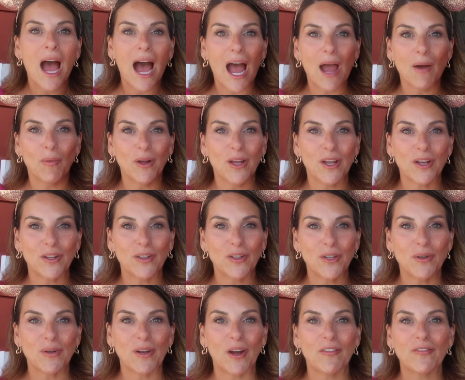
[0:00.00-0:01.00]
I will
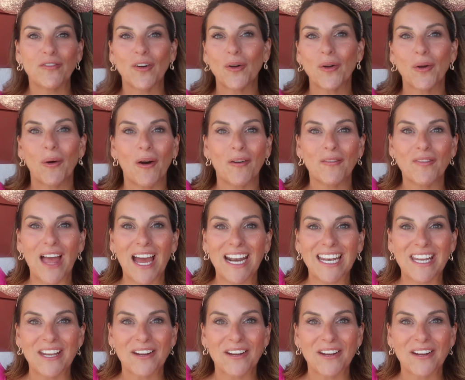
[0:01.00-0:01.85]
include a photo of that